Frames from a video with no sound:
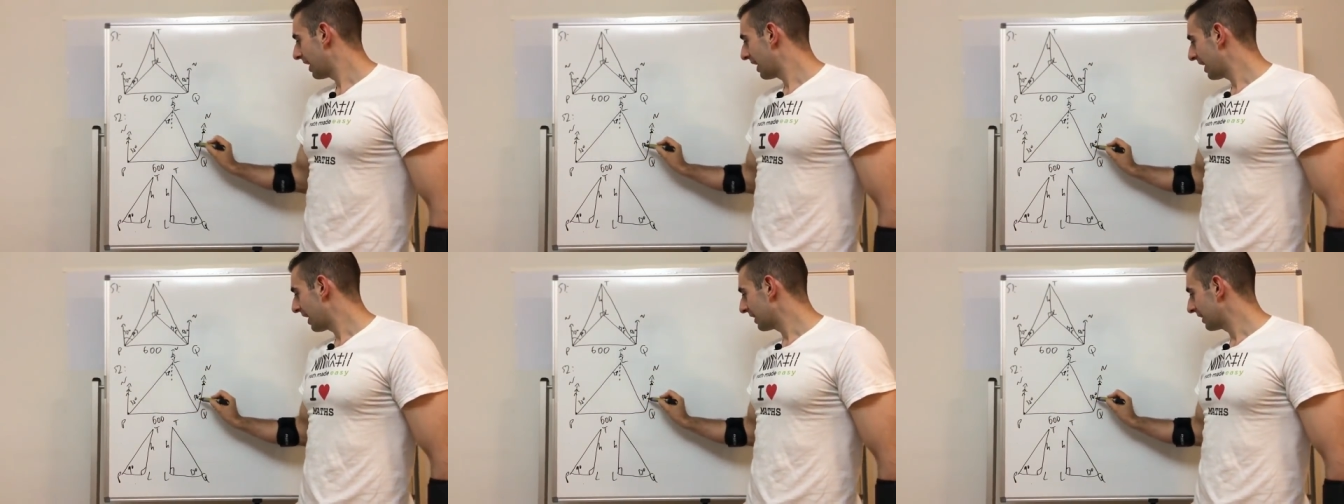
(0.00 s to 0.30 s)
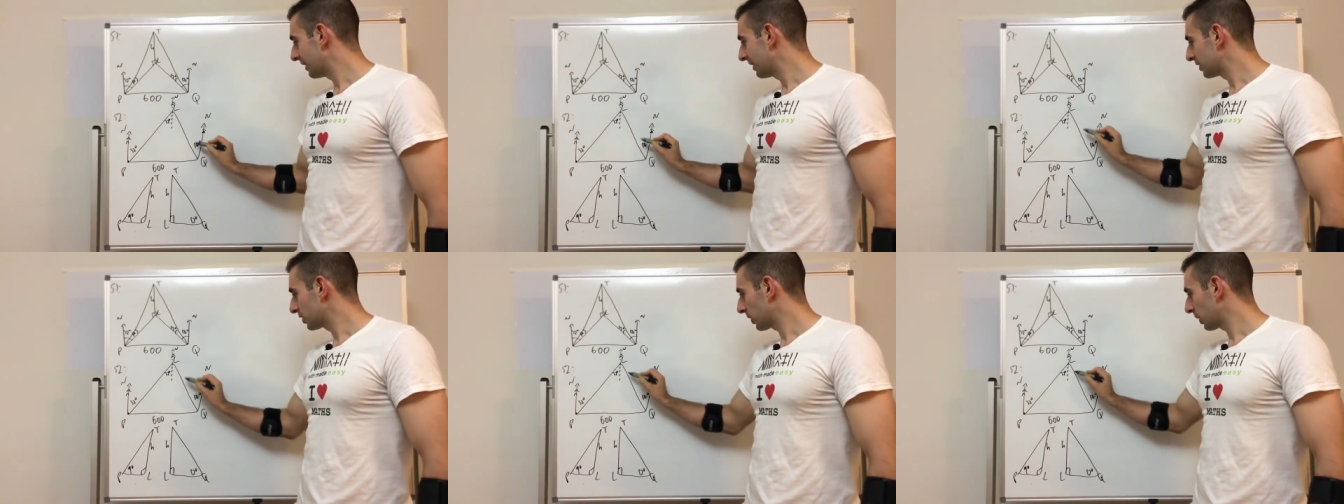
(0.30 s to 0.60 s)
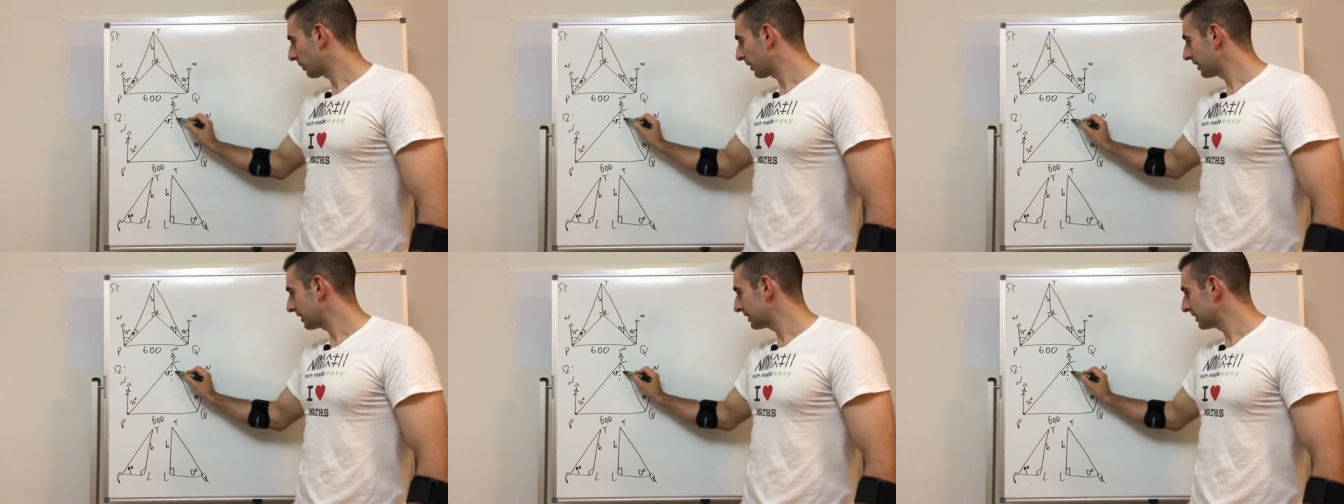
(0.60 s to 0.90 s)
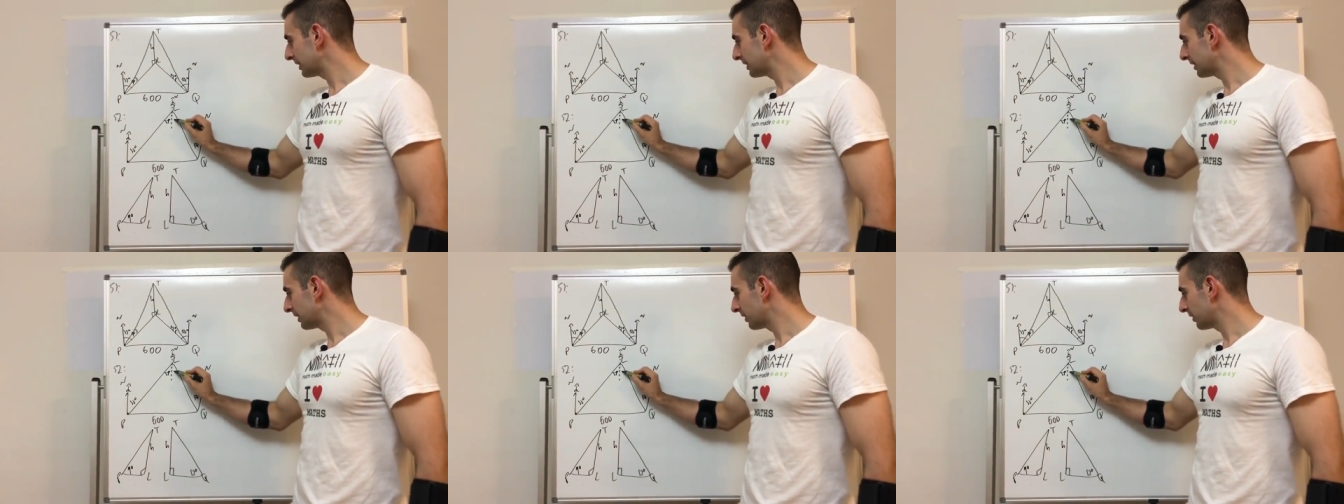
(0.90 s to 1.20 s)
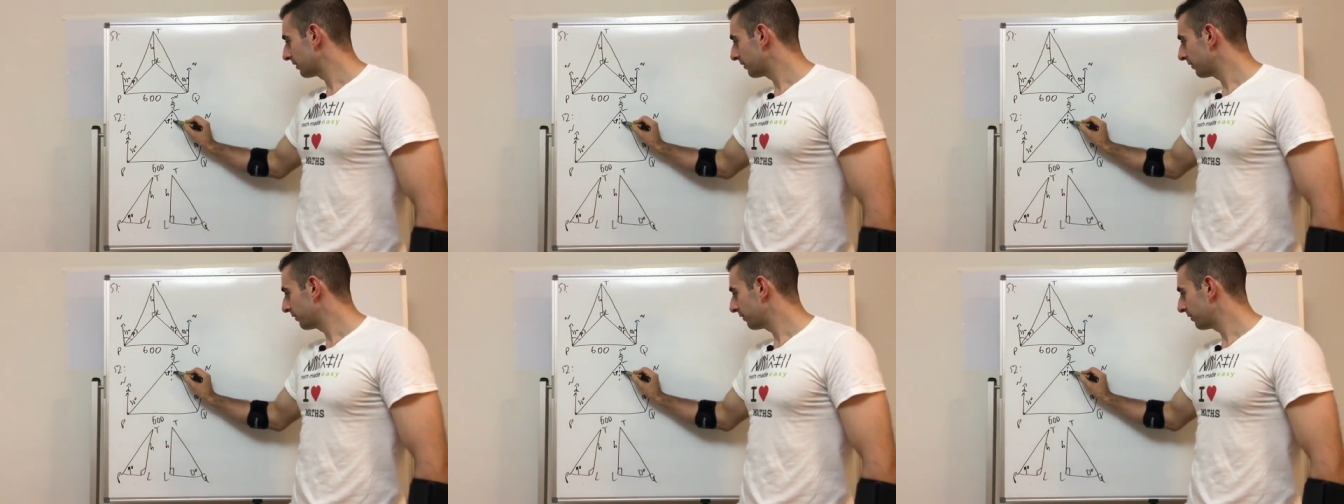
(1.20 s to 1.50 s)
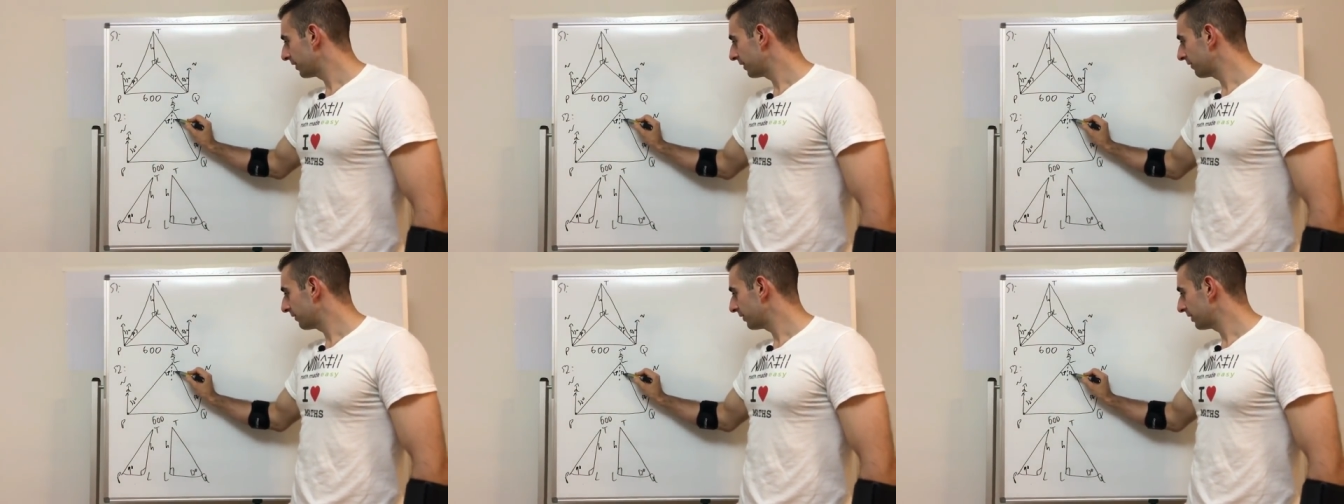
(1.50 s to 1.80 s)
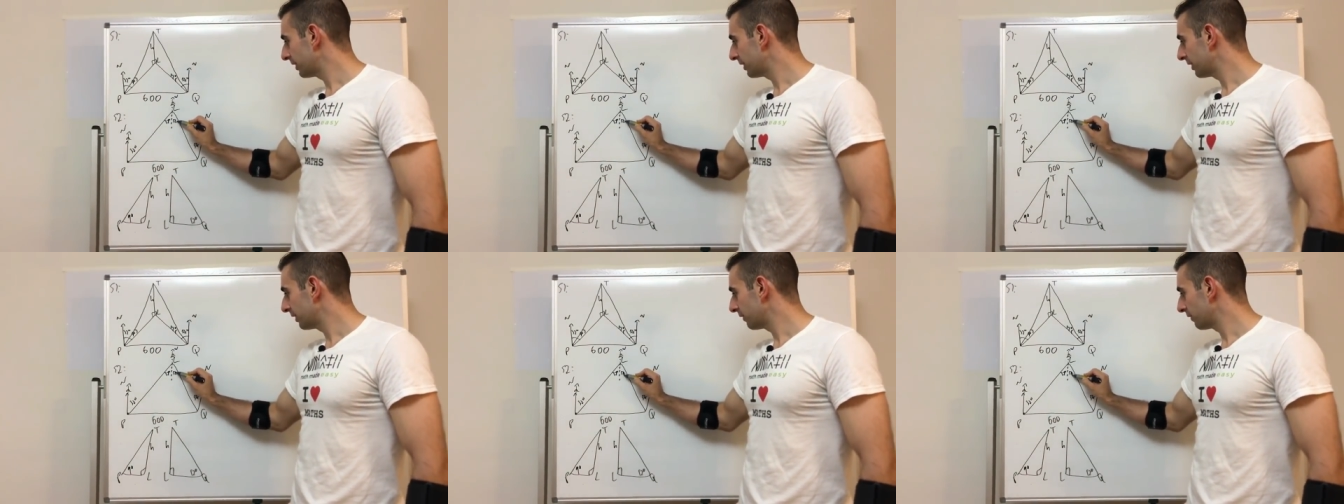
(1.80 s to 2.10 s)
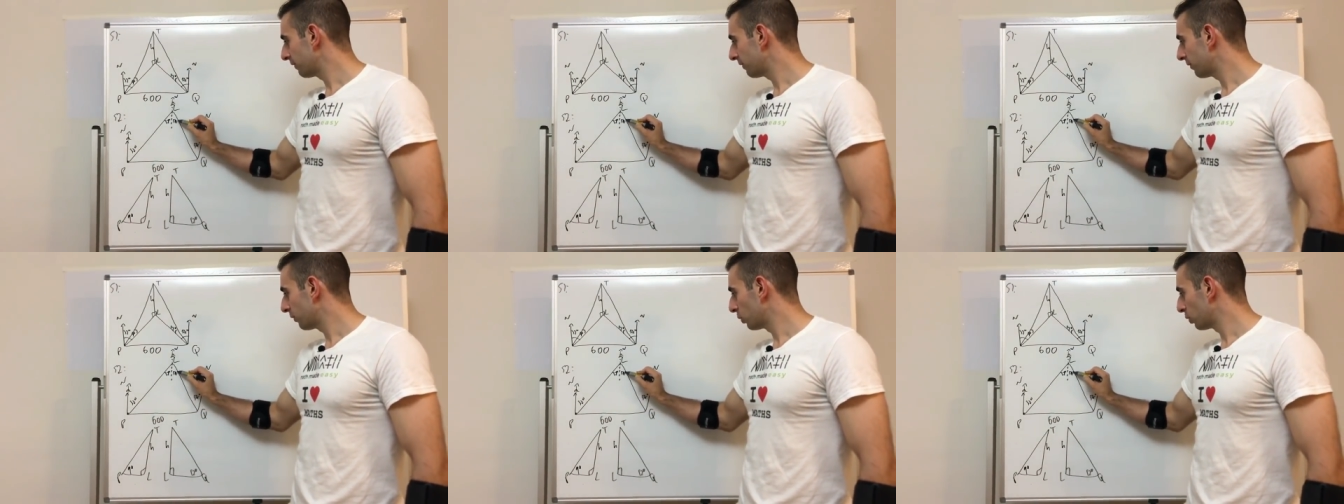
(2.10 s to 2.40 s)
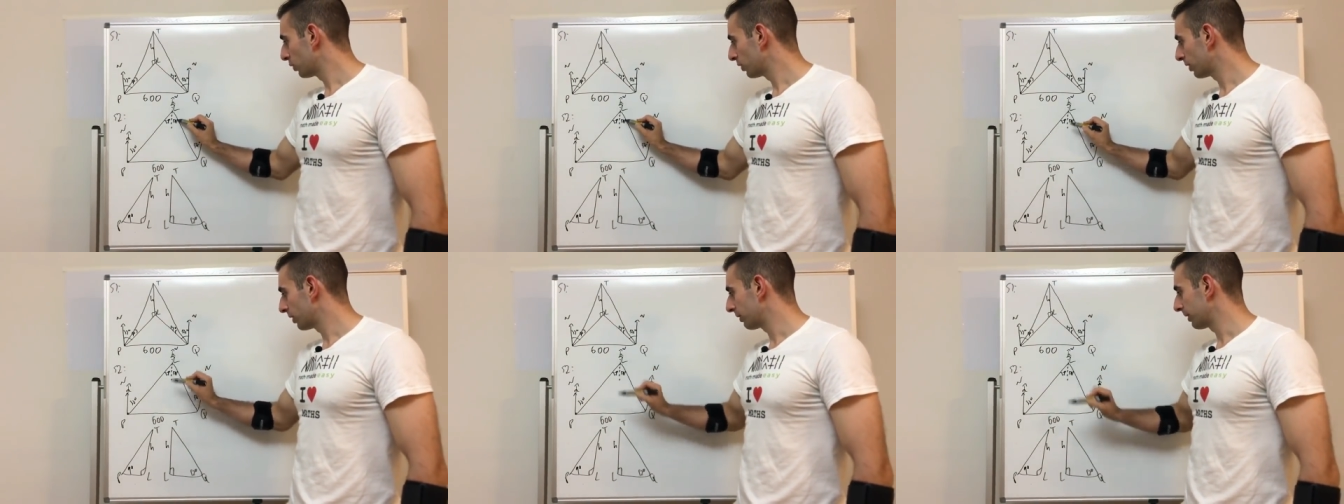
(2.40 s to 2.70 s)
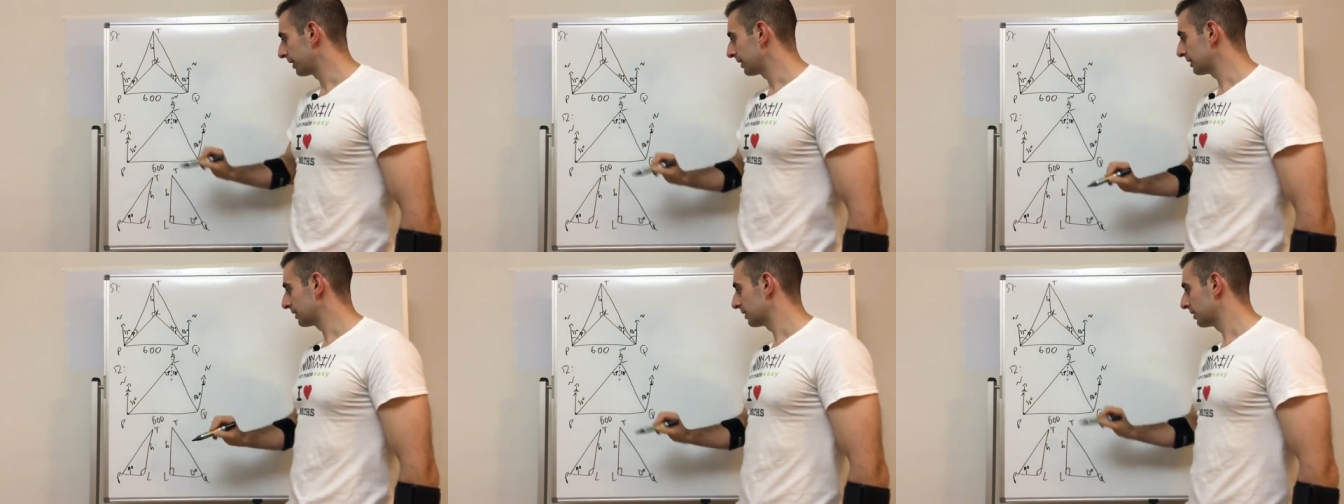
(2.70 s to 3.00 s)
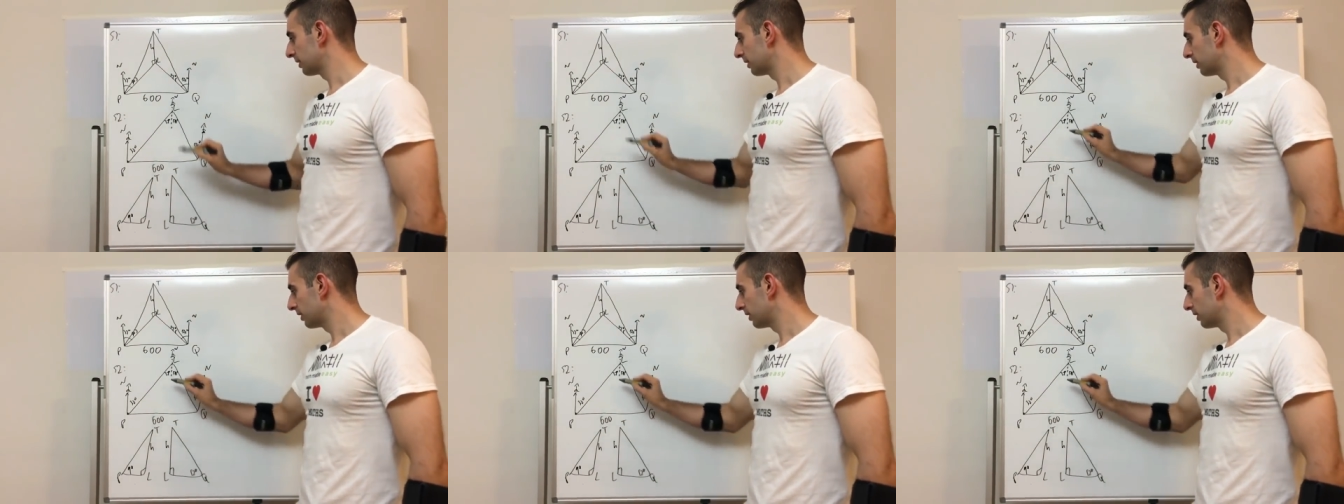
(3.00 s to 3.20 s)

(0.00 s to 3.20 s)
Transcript: and then straight away this is 54 degrees.